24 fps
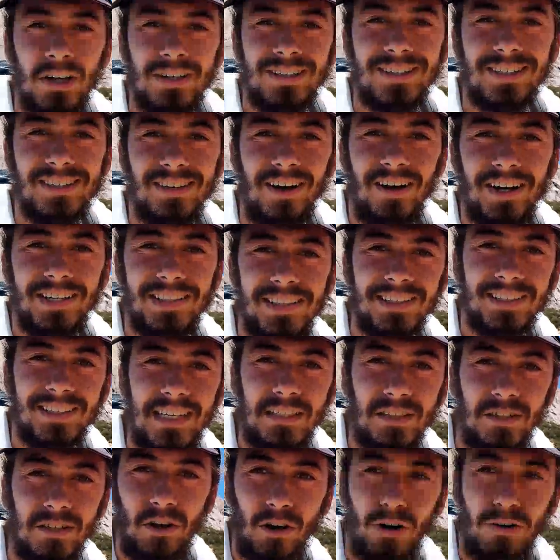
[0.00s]
sign that
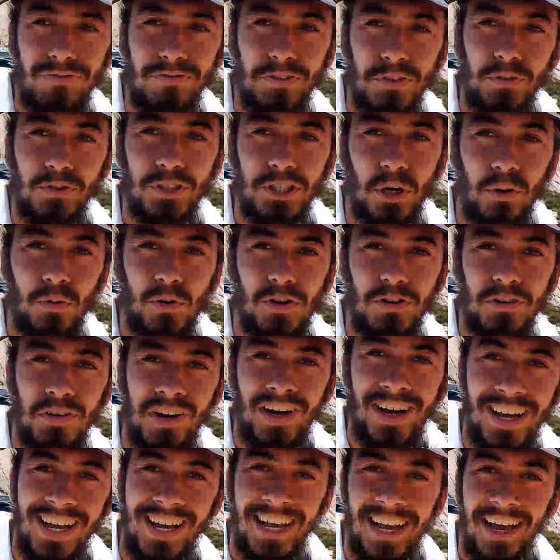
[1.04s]
says Refugio on,
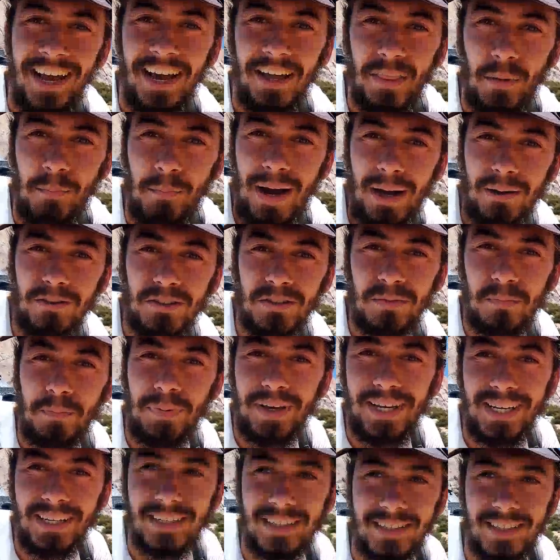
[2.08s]
and the mountain
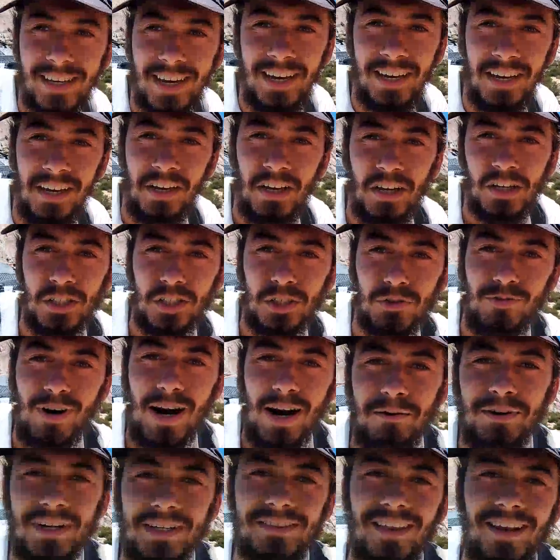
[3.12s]
peaks
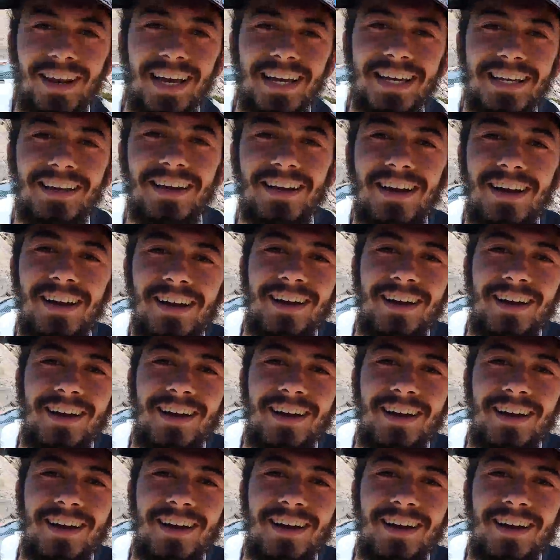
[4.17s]
surrounding the lake.